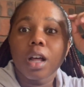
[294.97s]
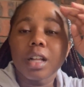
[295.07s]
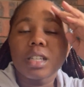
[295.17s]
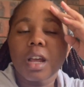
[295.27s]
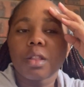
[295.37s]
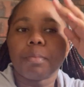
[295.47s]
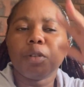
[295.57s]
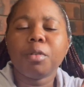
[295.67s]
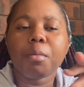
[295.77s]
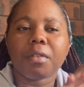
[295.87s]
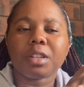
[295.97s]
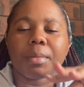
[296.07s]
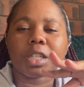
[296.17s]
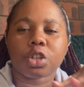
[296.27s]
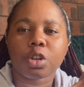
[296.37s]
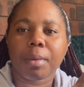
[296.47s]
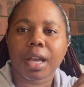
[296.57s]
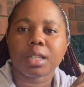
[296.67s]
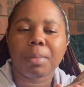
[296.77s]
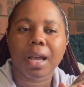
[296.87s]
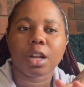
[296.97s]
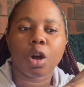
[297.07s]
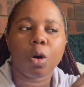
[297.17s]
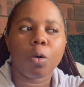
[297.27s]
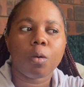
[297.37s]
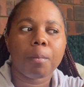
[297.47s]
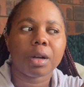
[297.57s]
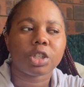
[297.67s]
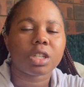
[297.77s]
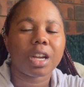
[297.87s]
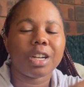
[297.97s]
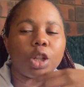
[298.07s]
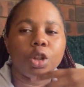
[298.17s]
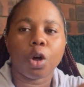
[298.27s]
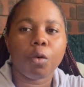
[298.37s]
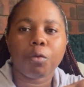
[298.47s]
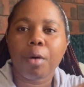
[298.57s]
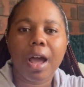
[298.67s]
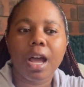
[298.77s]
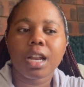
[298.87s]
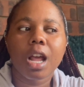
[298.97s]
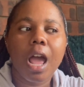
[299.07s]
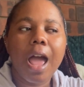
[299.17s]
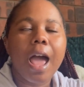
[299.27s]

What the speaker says: It's like the blueberry muffins that my sister makes back at home, but it's just like in a loaf pan.